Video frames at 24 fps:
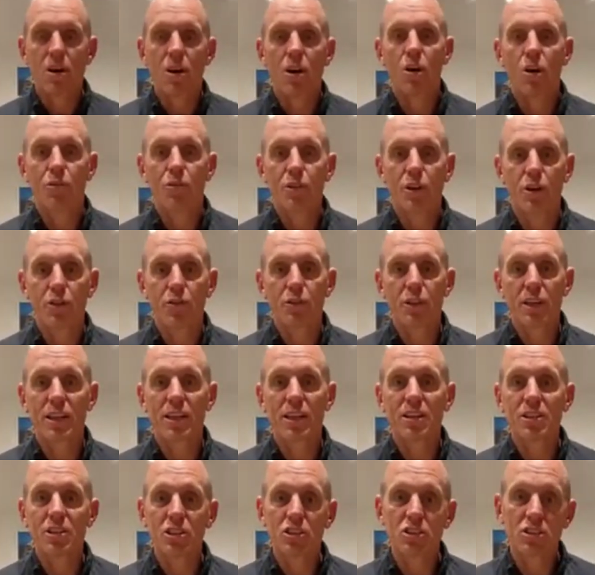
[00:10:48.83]
of the
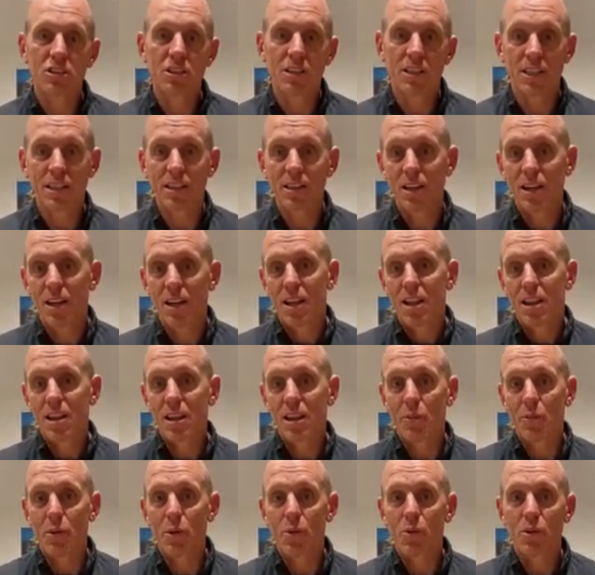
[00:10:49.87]
conditioning
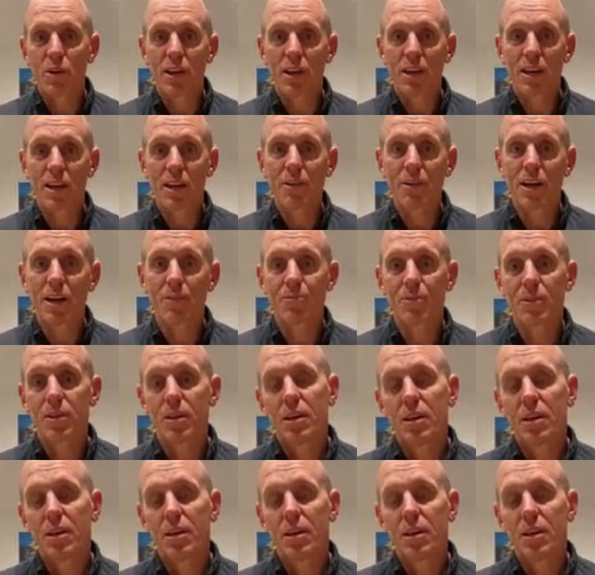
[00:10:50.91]
that we want to cover.